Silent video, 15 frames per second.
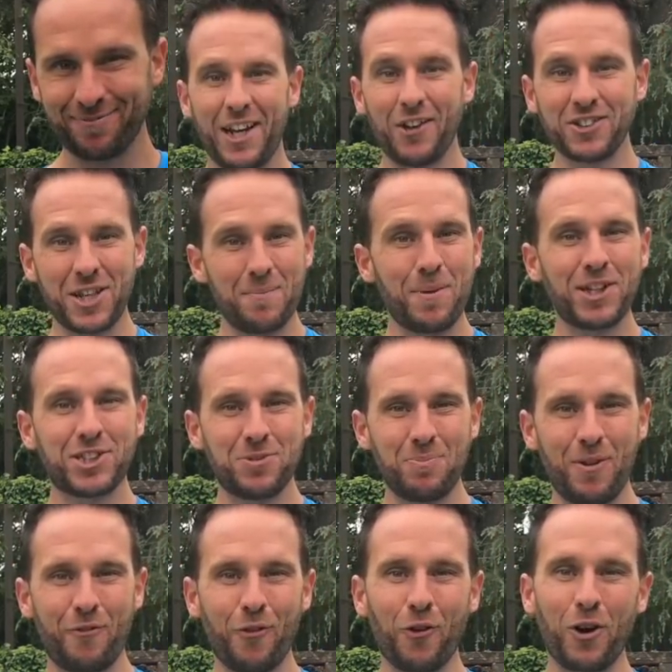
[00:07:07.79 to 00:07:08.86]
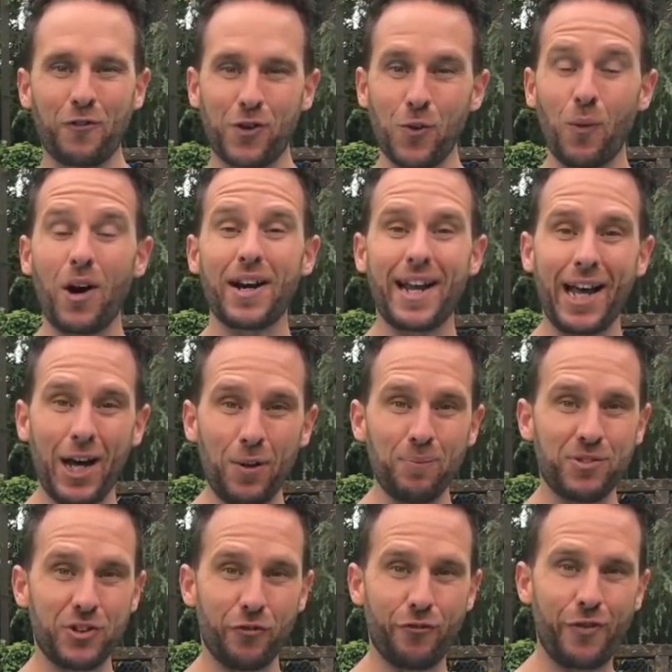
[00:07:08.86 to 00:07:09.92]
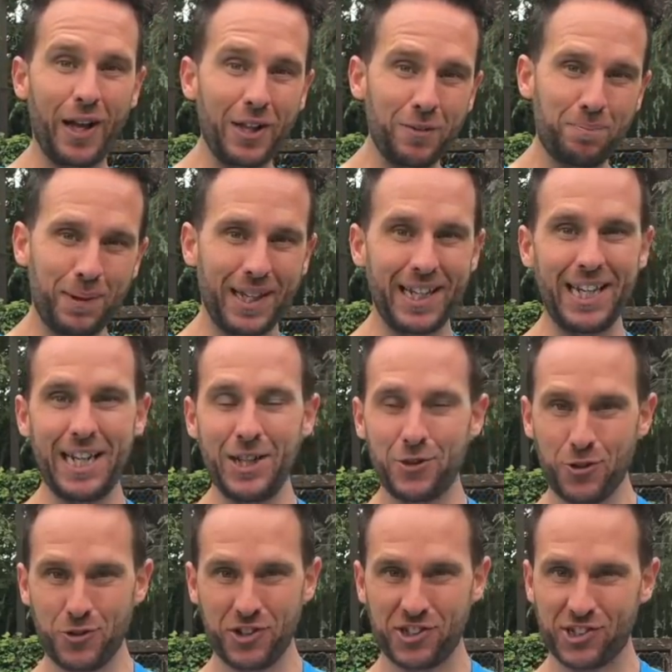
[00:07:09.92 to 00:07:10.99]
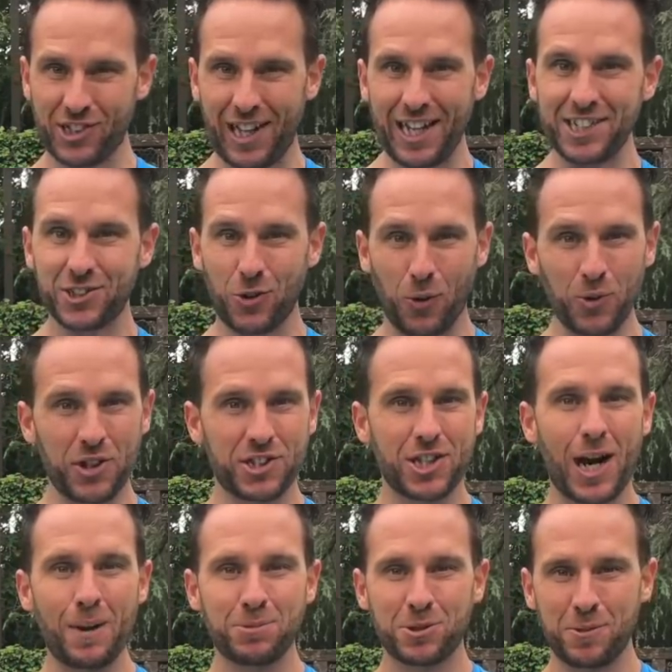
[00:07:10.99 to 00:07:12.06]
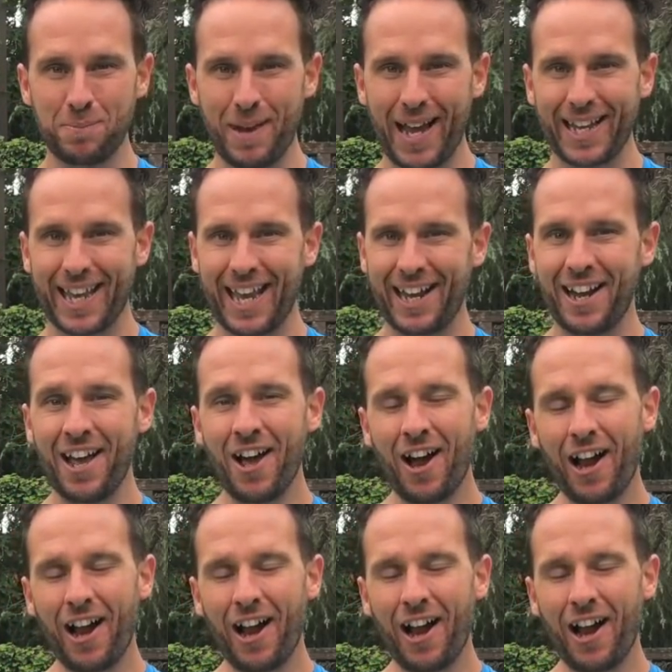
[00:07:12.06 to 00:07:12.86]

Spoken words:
Now, as I mentioned before, if you want help developing either the slice or the topspin backhand,